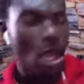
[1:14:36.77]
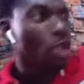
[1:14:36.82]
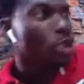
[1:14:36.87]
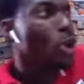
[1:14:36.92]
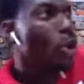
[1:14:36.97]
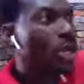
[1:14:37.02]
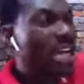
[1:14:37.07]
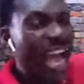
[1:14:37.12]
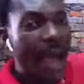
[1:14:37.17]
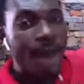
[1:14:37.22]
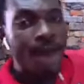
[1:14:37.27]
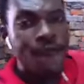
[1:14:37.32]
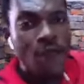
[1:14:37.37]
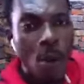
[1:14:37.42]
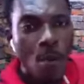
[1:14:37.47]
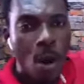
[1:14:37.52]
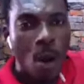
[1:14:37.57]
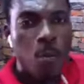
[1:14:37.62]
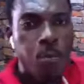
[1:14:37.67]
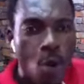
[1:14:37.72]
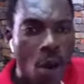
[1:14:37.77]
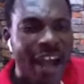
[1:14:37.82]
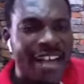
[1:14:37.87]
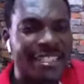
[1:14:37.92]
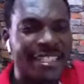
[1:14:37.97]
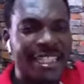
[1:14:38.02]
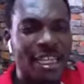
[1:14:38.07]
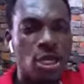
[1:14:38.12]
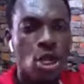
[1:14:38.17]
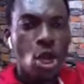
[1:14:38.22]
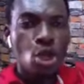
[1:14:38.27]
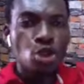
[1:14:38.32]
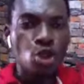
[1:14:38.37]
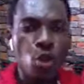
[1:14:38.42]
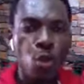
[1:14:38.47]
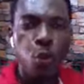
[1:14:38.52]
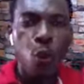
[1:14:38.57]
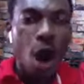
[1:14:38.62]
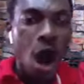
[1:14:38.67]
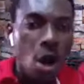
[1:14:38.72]
You come from Obuasi,
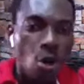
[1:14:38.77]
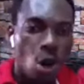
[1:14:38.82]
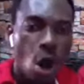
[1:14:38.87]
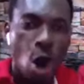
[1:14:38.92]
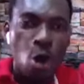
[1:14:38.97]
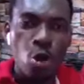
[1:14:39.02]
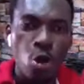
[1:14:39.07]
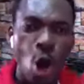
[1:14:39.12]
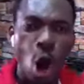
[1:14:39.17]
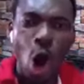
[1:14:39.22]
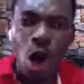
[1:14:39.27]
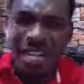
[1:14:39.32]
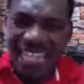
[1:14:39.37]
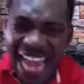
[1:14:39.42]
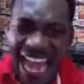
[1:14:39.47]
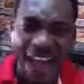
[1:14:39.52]
you walk on gold